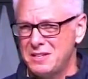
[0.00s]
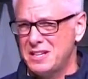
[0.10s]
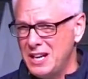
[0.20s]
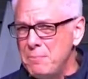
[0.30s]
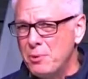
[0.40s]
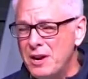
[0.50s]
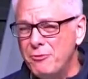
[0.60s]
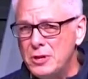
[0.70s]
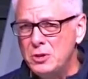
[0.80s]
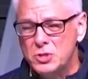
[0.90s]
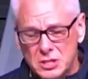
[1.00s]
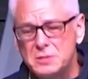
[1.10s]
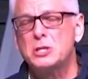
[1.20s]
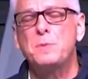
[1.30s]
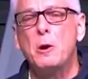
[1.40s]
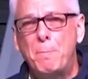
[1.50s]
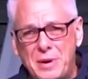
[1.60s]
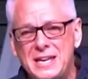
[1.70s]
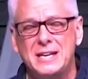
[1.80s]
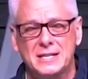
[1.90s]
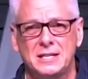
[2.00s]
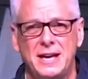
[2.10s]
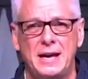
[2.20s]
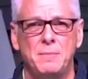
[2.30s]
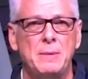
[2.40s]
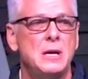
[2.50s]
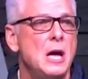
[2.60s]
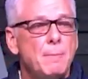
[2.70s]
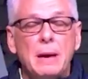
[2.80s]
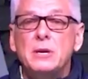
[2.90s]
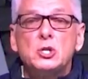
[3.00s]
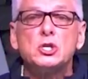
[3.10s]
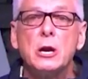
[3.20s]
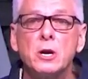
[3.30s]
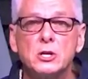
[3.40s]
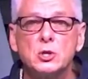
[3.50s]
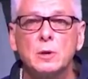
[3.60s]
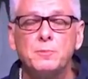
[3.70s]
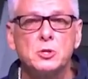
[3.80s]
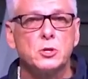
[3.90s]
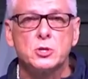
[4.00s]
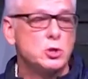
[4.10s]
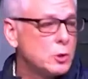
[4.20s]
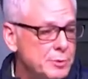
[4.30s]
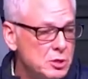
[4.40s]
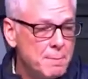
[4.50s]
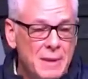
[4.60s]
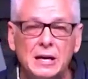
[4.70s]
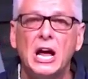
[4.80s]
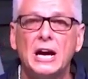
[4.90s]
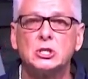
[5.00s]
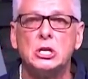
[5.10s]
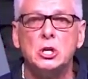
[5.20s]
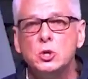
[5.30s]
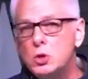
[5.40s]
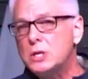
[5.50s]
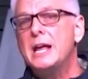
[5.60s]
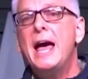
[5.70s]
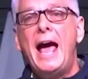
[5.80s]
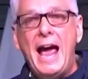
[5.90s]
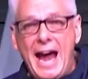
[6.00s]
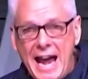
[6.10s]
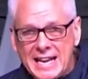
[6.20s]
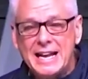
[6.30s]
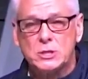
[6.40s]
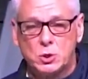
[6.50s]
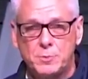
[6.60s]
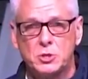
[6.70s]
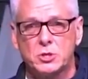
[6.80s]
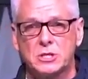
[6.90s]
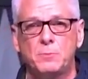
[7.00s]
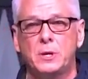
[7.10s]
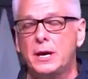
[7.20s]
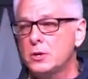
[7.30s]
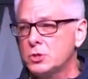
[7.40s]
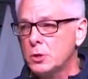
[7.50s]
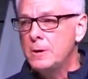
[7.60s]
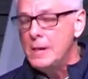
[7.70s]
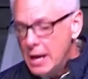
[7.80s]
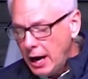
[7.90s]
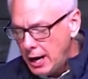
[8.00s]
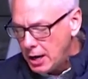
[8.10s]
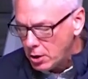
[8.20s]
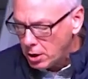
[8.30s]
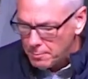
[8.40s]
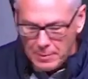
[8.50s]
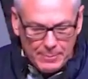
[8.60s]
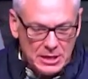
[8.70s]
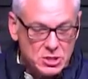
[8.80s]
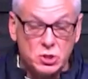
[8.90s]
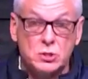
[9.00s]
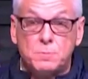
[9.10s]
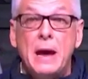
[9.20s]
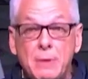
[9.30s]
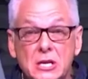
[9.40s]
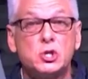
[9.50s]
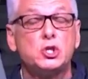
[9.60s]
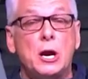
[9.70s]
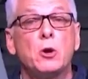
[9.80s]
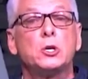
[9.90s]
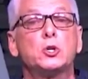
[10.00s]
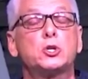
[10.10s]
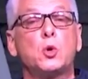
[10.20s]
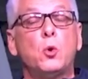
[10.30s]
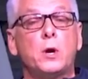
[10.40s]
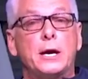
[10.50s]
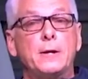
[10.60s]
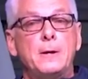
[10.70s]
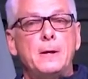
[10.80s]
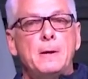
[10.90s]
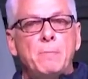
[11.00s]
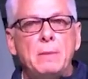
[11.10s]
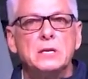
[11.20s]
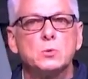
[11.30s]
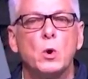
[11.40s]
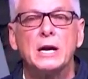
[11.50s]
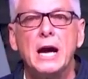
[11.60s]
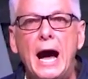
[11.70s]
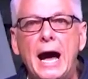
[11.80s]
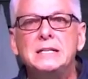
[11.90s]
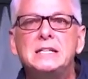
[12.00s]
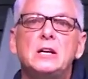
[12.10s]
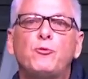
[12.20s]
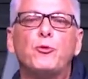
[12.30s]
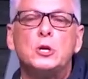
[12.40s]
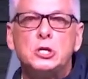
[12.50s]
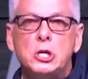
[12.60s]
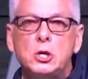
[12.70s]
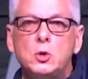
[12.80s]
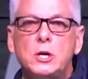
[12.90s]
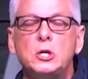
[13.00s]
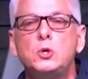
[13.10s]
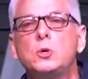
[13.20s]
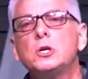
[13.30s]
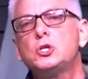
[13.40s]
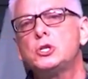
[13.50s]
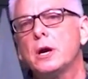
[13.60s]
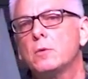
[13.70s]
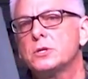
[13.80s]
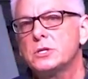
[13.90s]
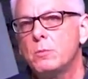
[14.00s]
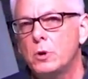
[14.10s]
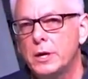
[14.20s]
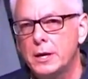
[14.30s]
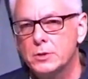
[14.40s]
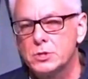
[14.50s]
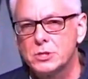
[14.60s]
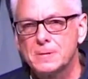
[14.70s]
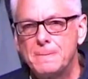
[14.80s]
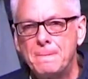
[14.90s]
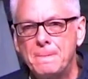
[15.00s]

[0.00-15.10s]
Can I pray for you? Just be obedient to that. Maybe it's sharing a scripture. There's a scripture that meant a lot to you, and you can hand that scripture to someone else. Or maybe it's sharing your story. Maybe it's what God did for you that you can share with someone else.